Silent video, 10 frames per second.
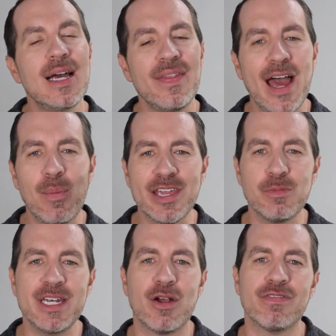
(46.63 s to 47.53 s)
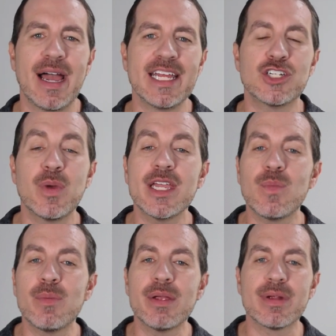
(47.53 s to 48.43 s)
That way you'll be notified each week
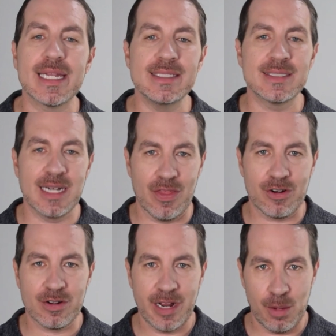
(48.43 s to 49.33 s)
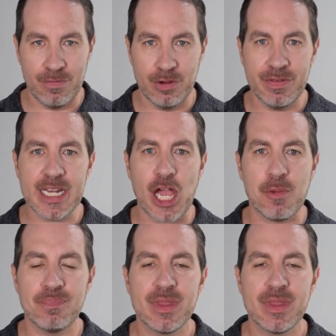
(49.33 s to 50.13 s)
when we release another helpful video.